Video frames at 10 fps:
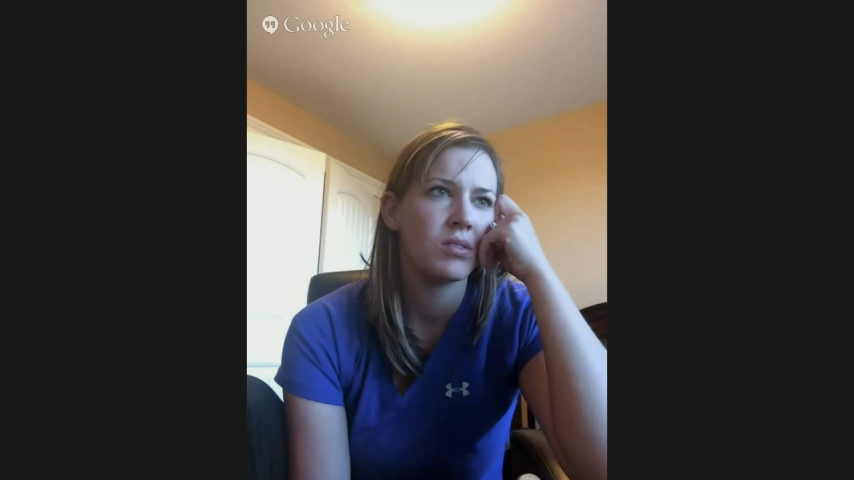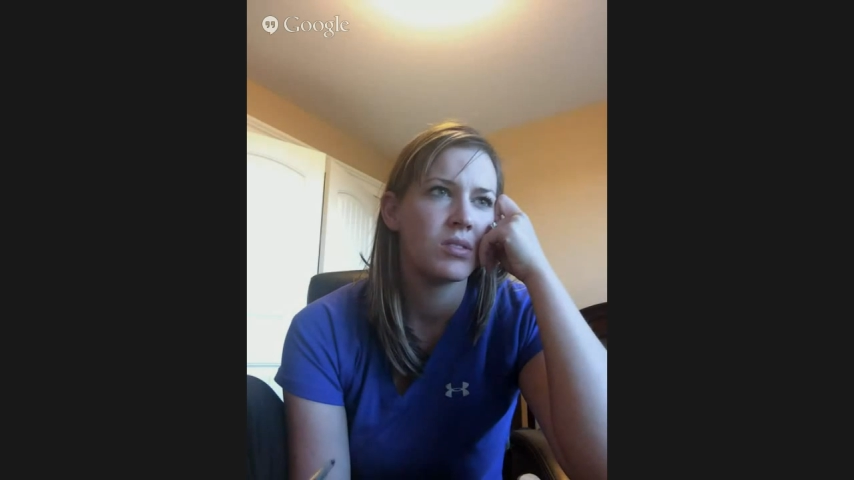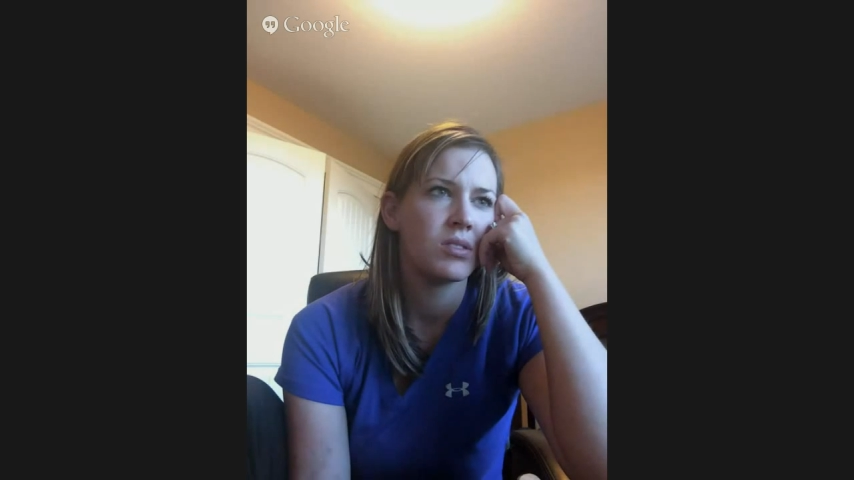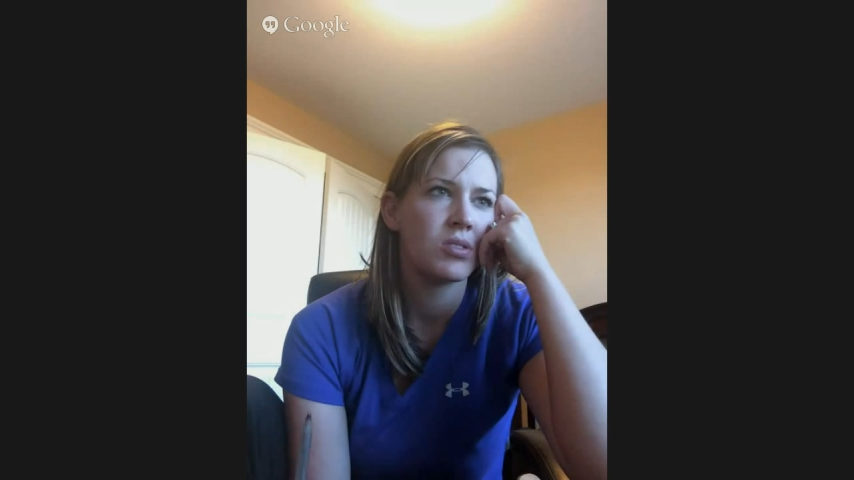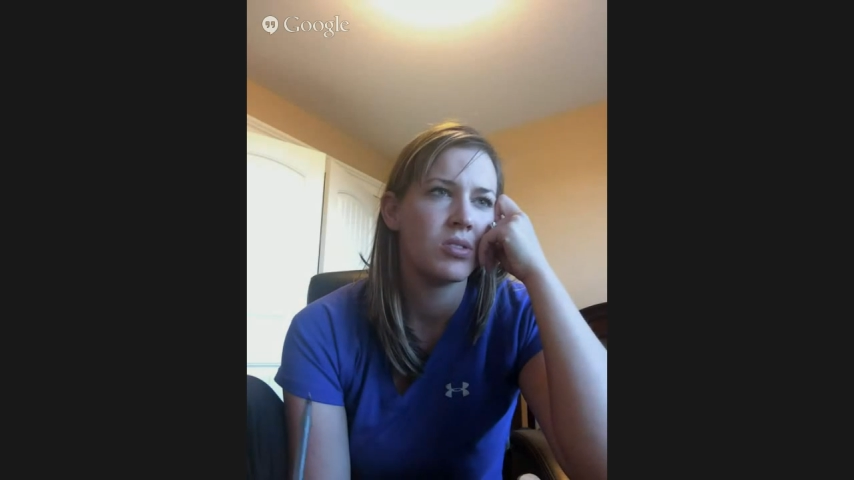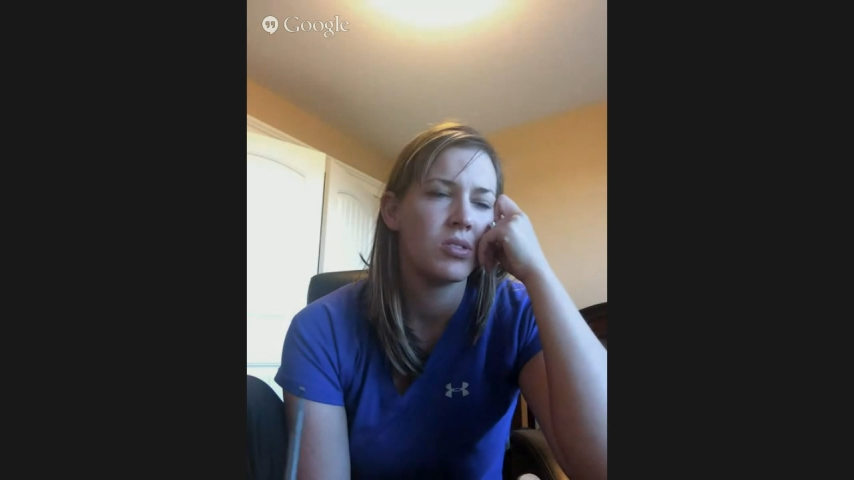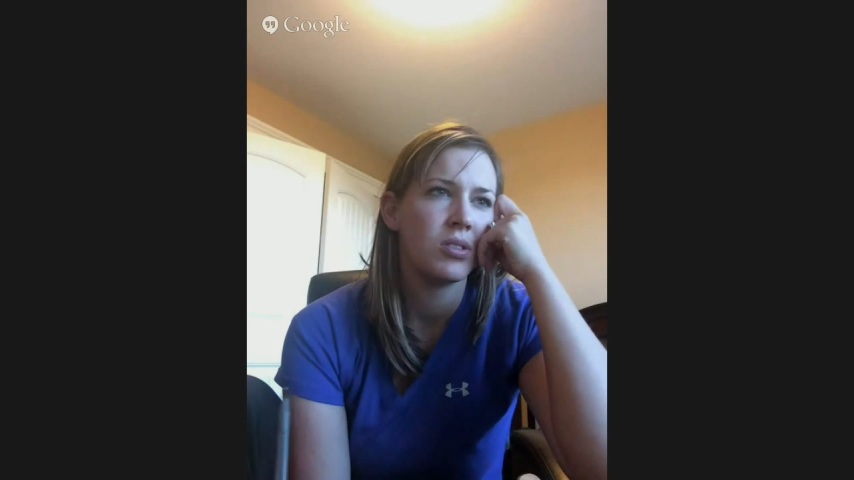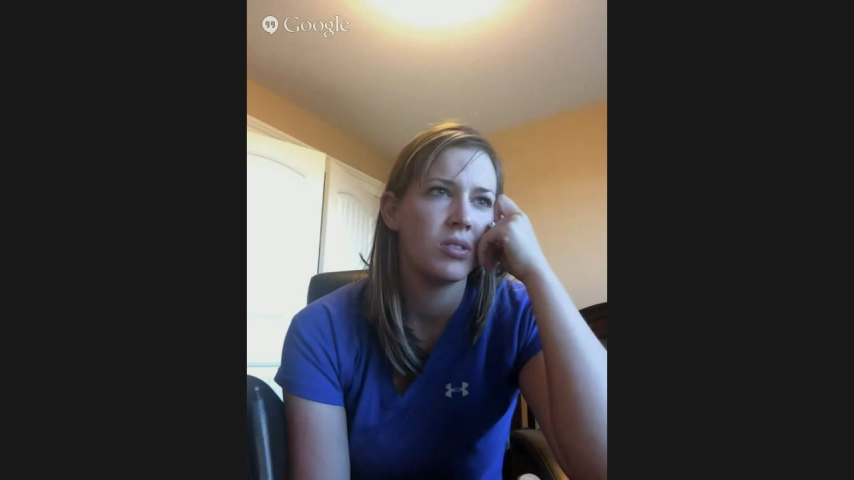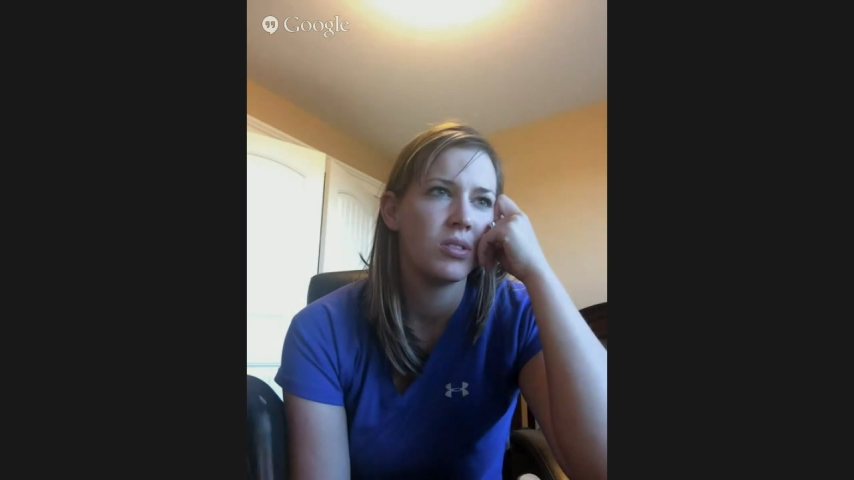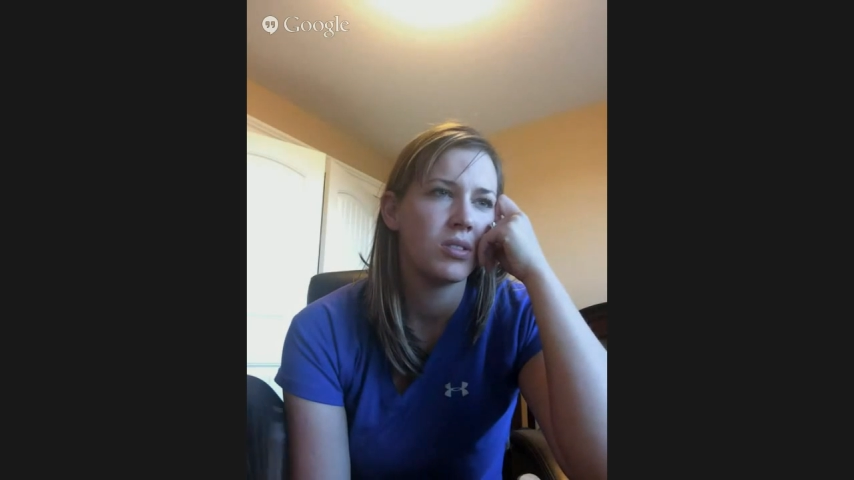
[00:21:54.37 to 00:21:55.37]
the
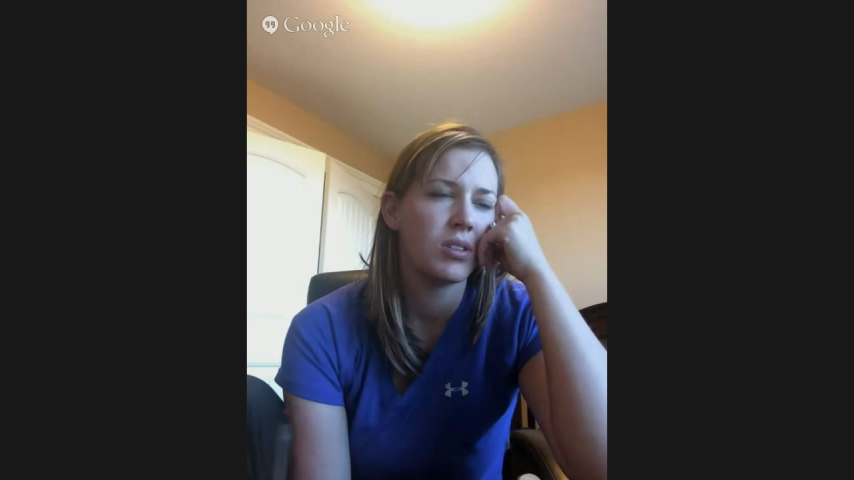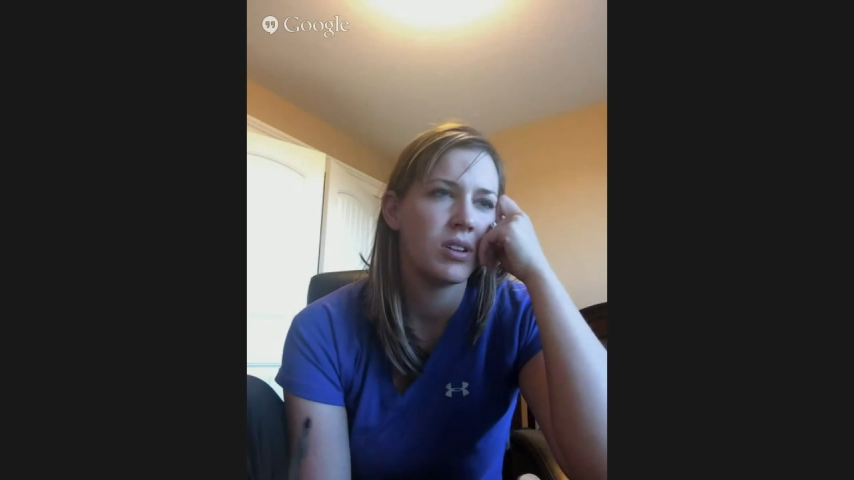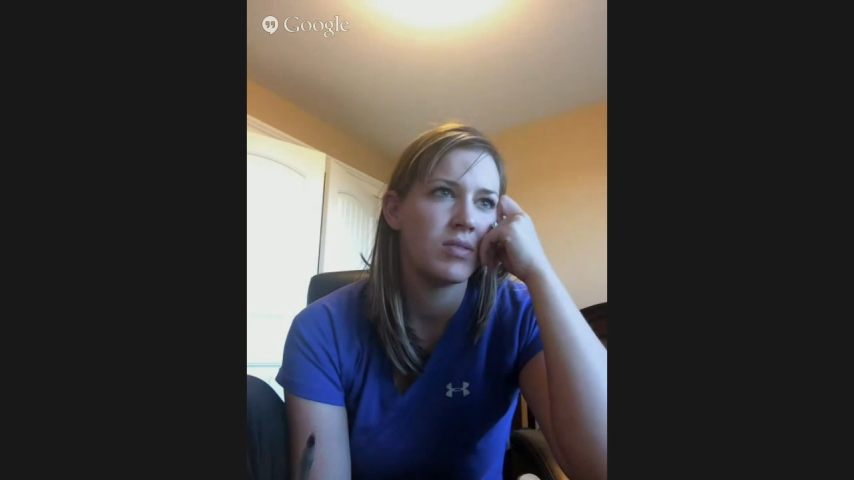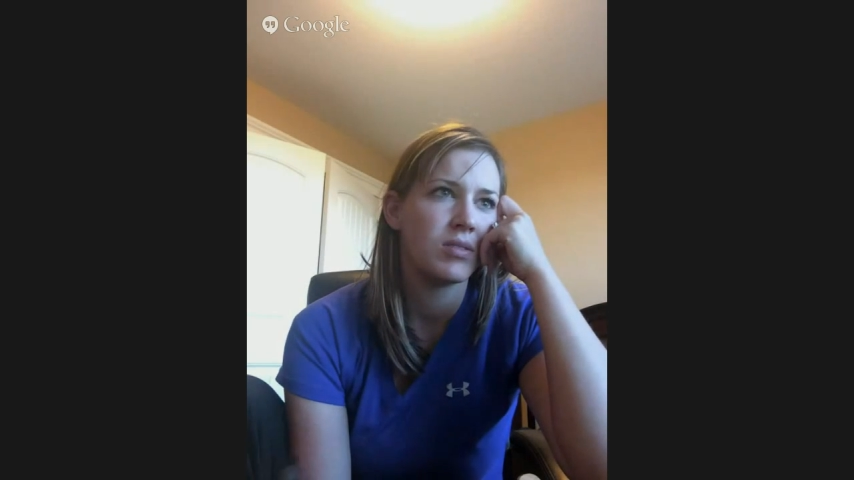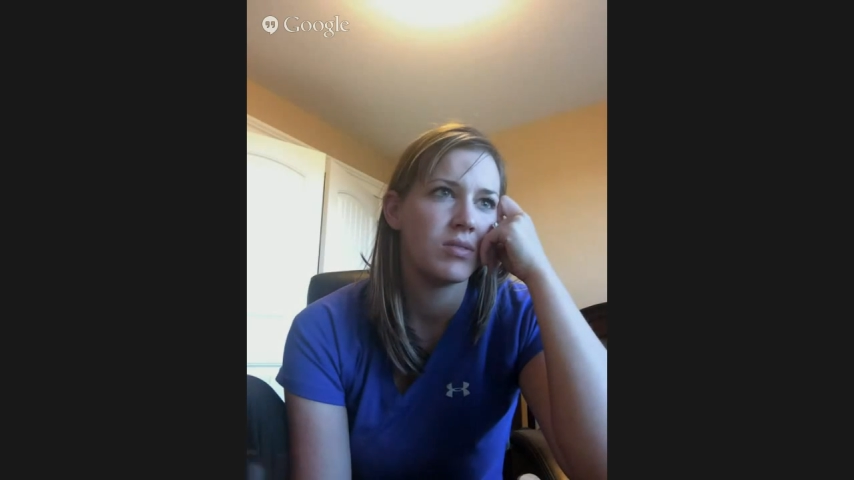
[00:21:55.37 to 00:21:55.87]
null of the,